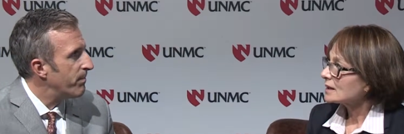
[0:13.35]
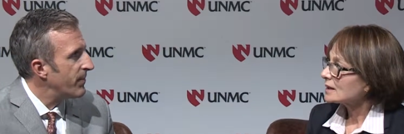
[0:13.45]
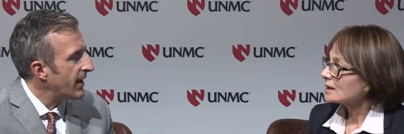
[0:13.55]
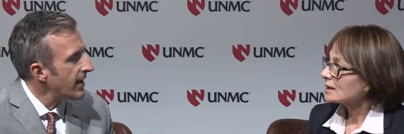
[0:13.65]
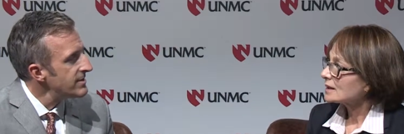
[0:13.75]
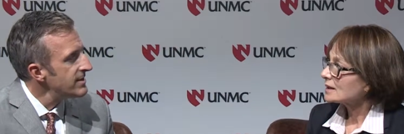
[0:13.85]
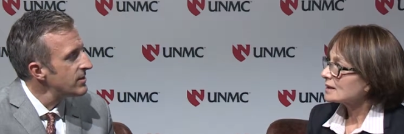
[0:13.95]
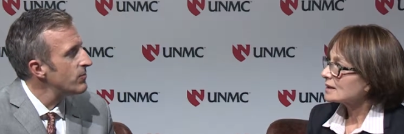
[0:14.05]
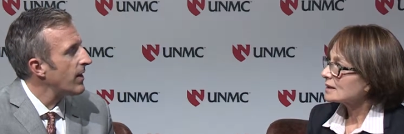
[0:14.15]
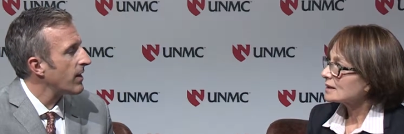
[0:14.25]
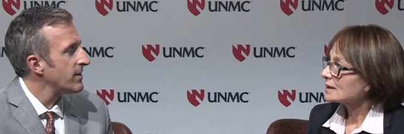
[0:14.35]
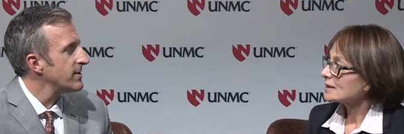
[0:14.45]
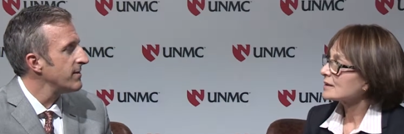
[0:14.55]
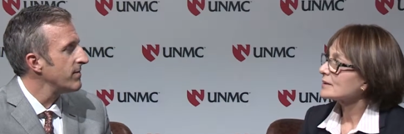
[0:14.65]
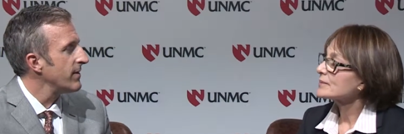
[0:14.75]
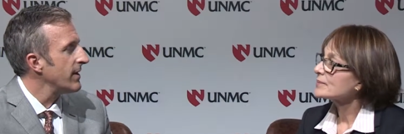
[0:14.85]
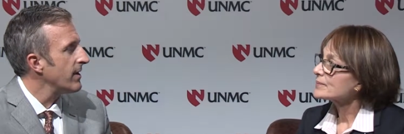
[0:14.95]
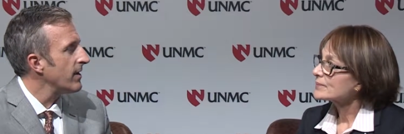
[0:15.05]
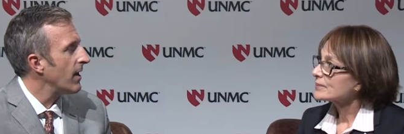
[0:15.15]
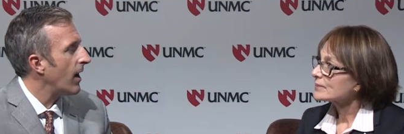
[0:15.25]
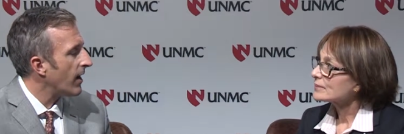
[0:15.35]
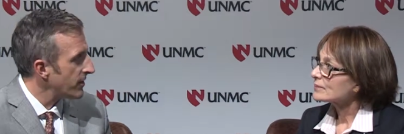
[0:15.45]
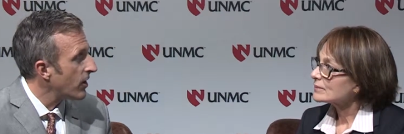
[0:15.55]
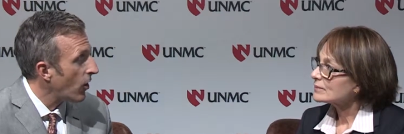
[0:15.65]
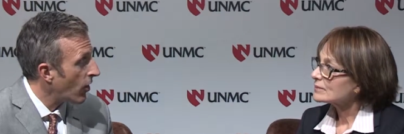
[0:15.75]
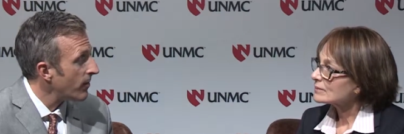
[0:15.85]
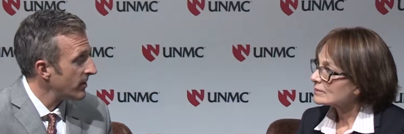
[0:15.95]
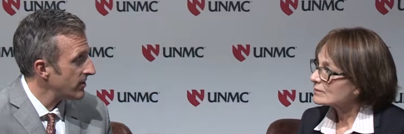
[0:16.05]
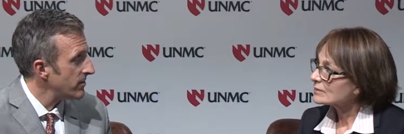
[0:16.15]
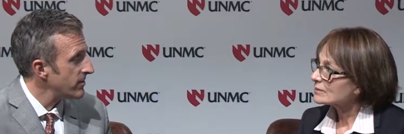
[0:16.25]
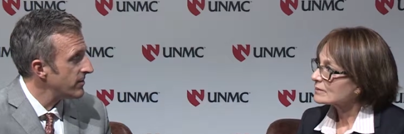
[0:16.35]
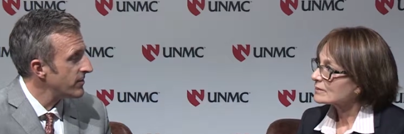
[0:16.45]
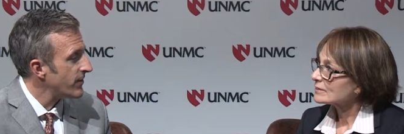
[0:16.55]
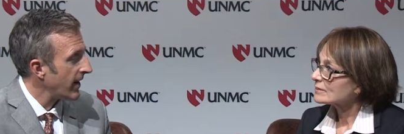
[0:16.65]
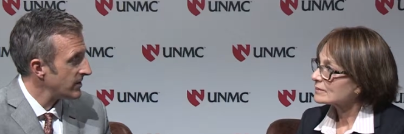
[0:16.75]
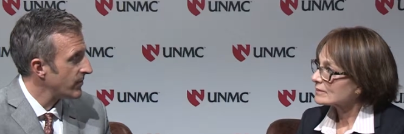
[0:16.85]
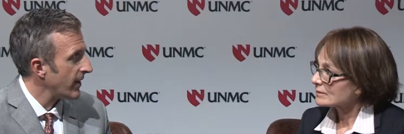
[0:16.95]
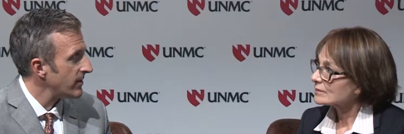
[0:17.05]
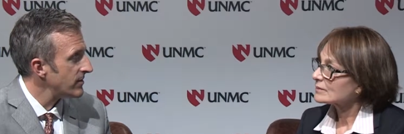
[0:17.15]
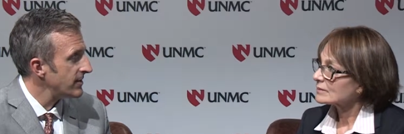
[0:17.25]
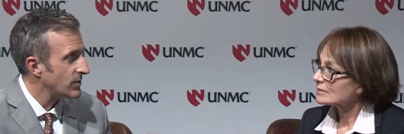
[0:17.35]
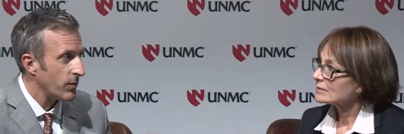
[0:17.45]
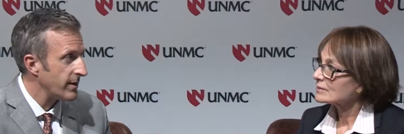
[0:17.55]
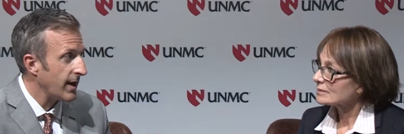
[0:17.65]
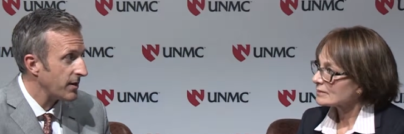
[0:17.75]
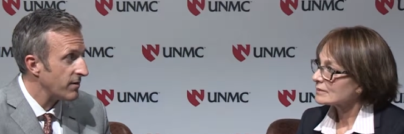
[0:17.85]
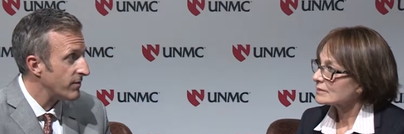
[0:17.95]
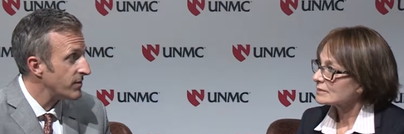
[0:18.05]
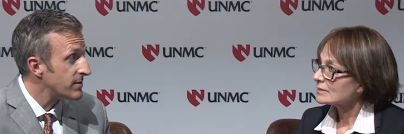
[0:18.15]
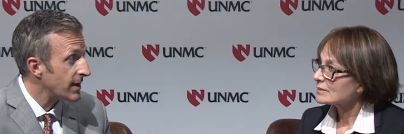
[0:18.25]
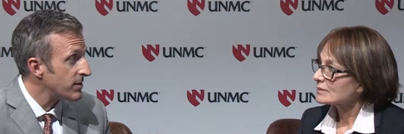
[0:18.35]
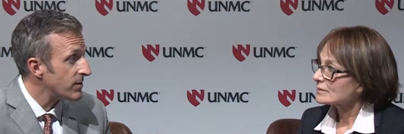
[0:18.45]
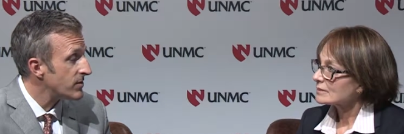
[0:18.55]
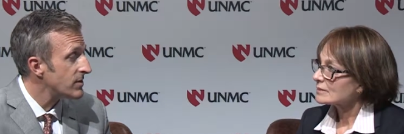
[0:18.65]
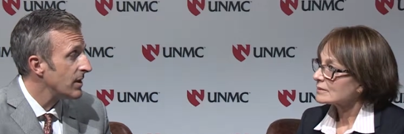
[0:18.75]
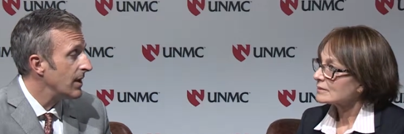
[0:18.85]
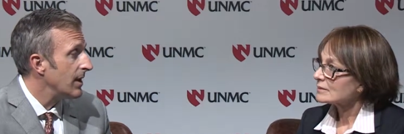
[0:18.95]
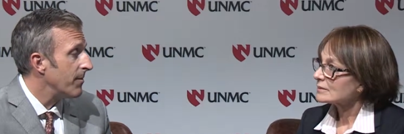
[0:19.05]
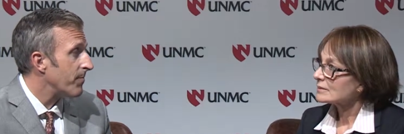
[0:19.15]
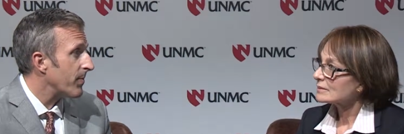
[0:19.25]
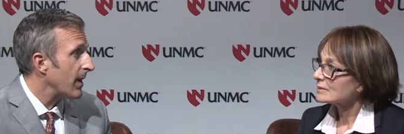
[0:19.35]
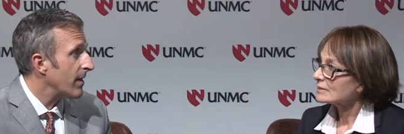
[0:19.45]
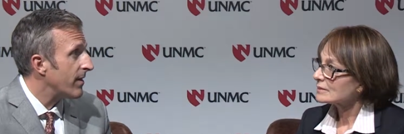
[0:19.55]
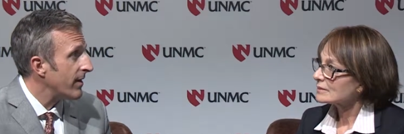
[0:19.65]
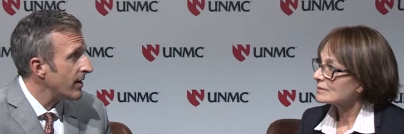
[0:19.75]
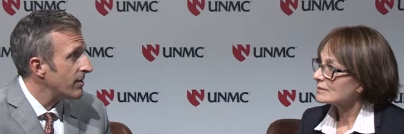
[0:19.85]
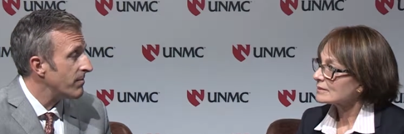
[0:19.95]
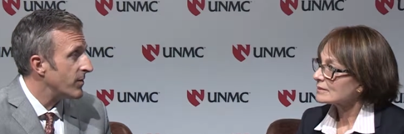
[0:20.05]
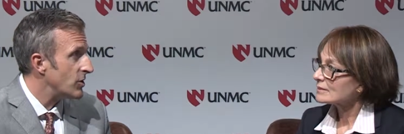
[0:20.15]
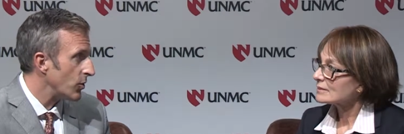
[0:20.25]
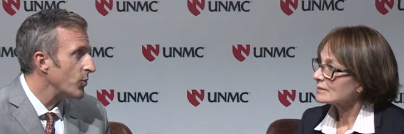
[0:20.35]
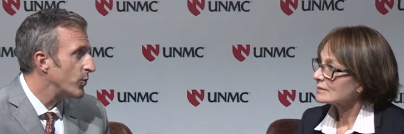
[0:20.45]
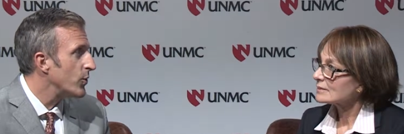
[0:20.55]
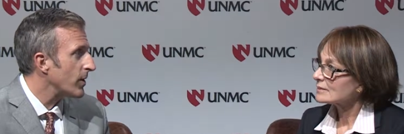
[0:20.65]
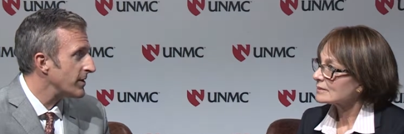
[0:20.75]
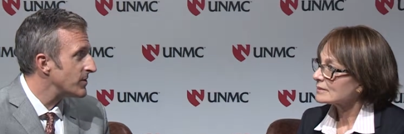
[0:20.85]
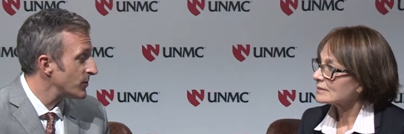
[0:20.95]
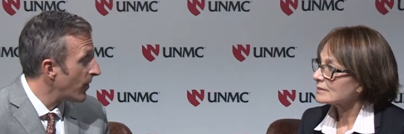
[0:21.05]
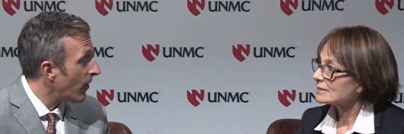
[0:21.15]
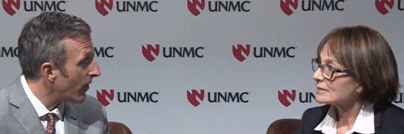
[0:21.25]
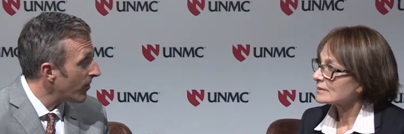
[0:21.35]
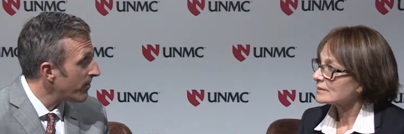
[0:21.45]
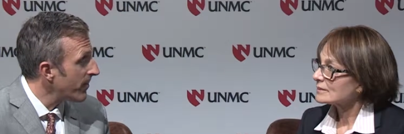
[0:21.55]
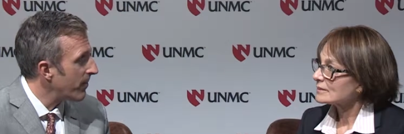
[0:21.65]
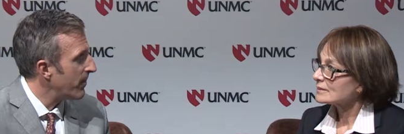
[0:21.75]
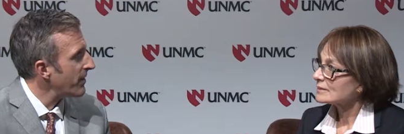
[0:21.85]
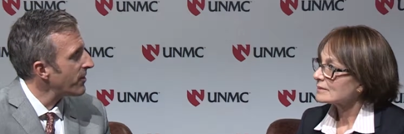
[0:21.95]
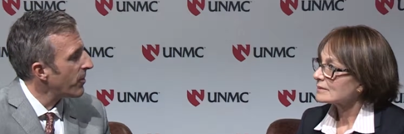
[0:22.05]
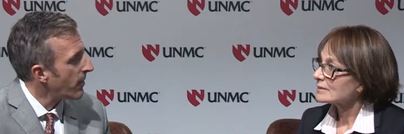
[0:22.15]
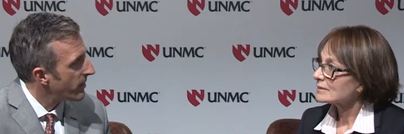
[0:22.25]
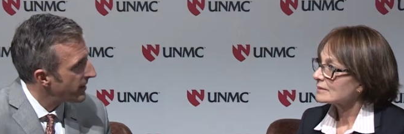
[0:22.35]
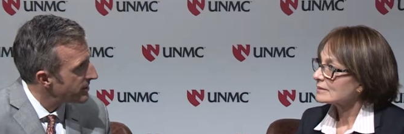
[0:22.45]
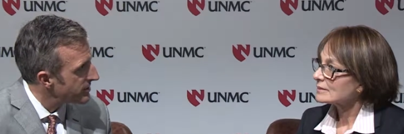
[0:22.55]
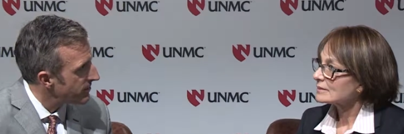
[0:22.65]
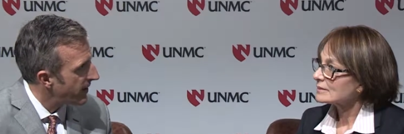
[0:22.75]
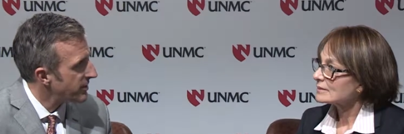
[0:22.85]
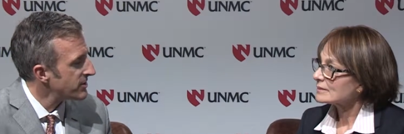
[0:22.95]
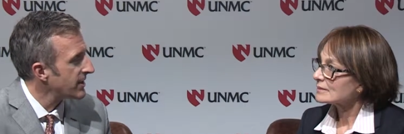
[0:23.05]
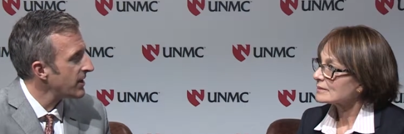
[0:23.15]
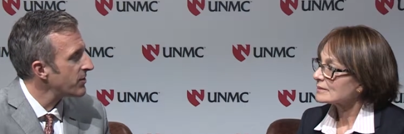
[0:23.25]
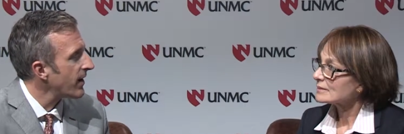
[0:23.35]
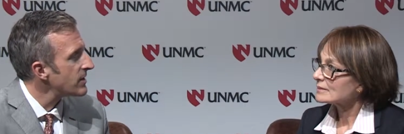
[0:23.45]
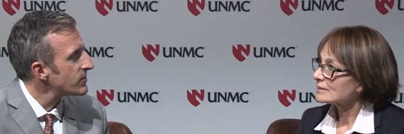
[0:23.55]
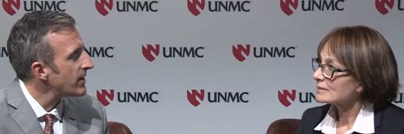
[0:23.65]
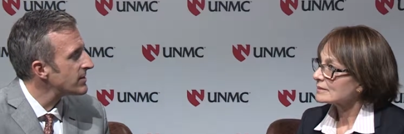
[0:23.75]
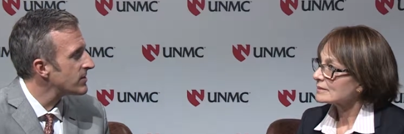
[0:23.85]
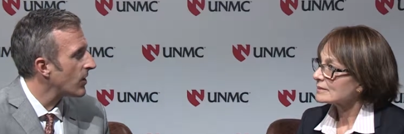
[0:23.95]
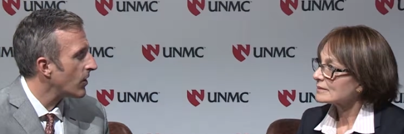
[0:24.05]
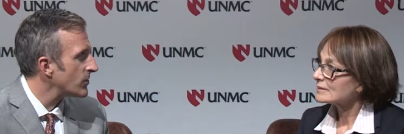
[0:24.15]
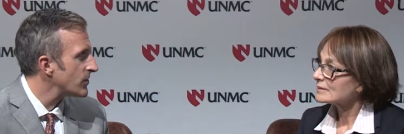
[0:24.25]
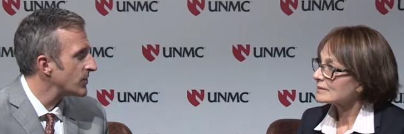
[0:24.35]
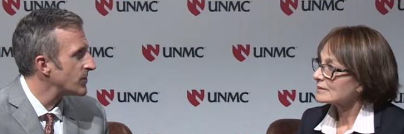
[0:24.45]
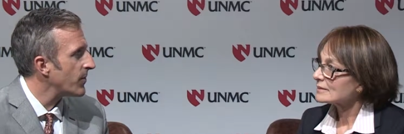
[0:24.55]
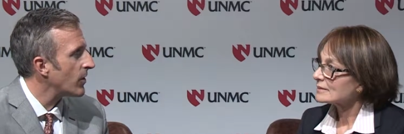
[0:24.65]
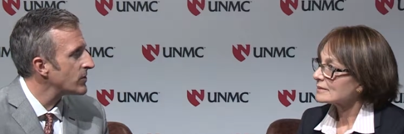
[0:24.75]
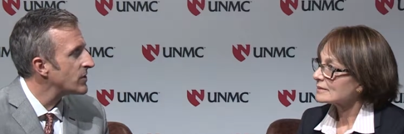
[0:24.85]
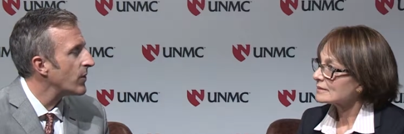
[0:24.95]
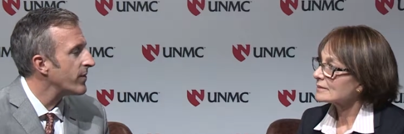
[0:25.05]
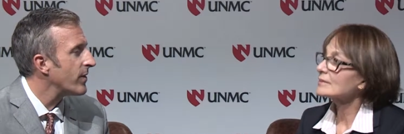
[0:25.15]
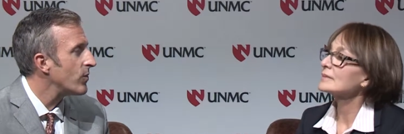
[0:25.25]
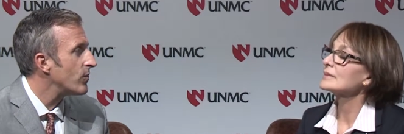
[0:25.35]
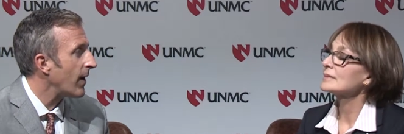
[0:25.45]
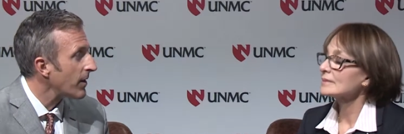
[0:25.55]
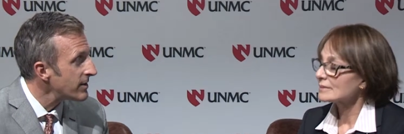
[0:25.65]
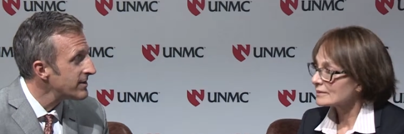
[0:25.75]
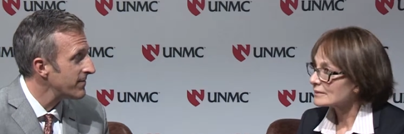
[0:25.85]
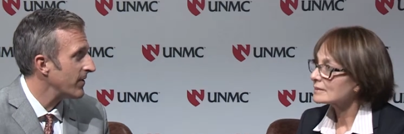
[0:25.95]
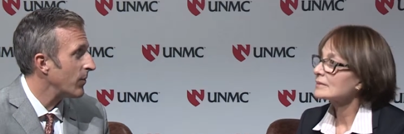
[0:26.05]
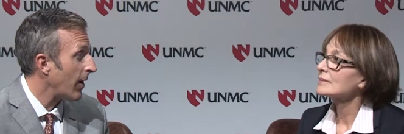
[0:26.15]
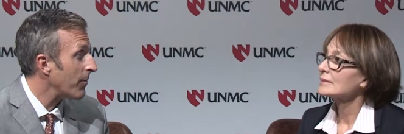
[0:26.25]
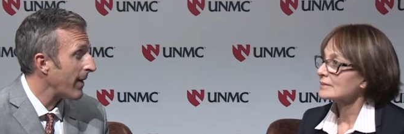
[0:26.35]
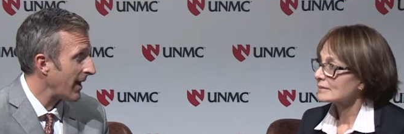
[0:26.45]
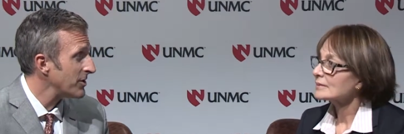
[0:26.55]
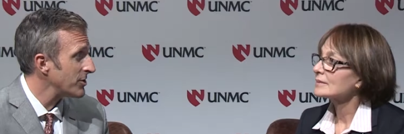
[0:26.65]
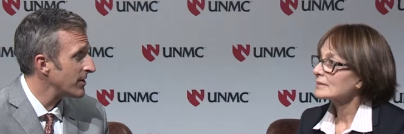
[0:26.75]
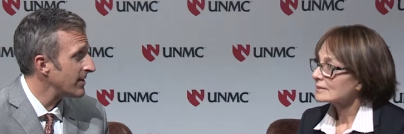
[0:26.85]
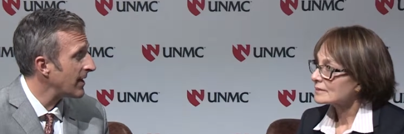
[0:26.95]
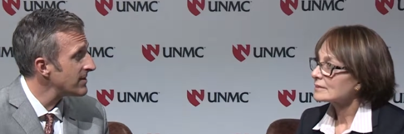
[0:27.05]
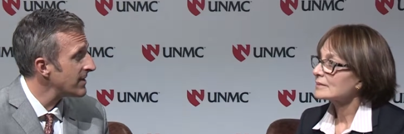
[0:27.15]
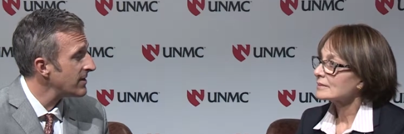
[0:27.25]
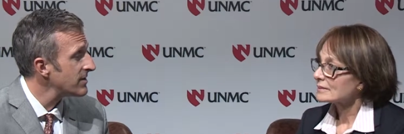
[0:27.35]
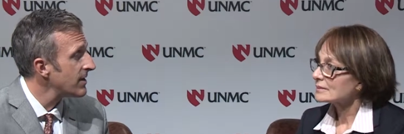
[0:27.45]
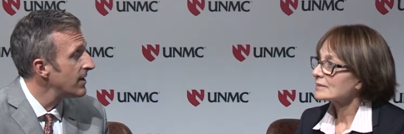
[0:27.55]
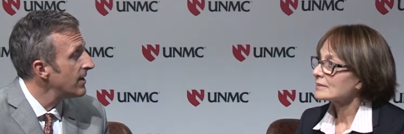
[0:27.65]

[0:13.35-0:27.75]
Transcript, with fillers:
Speaker 1: Because it's a relatively uncommon transplant, it's only done in a few centers. The, the donor pool is small, but the population of patients getting transplants is also small. So they're mm-hmm. relatively well matched in that sense.